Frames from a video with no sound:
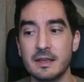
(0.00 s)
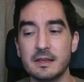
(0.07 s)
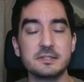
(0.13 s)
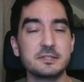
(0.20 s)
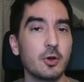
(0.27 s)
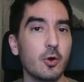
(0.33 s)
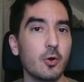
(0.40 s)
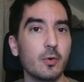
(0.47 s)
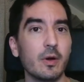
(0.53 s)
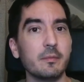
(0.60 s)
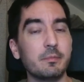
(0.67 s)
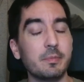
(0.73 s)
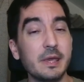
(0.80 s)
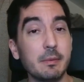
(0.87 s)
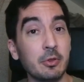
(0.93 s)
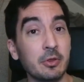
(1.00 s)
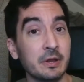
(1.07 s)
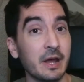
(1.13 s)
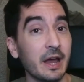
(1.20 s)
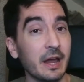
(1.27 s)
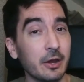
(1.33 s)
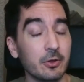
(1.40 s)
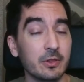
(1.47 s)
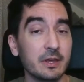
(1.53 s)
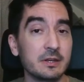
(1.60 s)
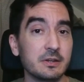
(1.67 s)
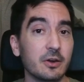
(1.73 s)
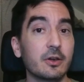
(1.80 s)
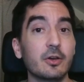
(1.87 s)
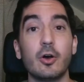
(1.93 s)
So people in
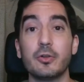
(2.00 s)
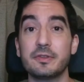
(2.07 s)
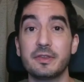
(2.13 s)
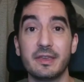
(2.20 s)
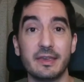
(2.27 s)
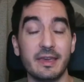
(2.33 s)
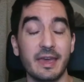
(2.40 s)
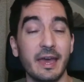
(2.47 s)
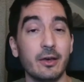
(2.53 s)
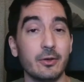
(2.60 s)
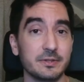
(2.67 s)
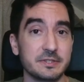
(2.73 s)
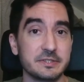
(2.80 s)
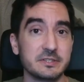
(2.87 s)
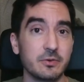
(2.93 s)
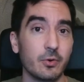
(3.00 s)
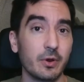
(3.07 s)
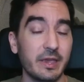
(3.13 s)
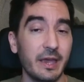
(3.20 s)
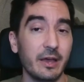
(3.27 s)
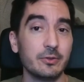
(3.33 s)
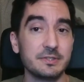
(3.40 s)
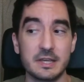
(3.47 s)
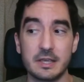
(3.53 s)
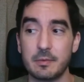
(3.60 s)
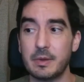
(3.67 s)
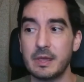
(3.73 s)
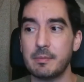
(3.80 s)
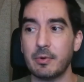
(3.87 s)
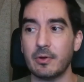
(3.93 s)
Ireland are called Celts or Celtic
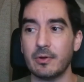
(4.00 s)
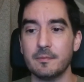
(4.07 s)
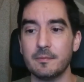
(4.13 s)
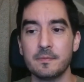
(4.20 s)
people.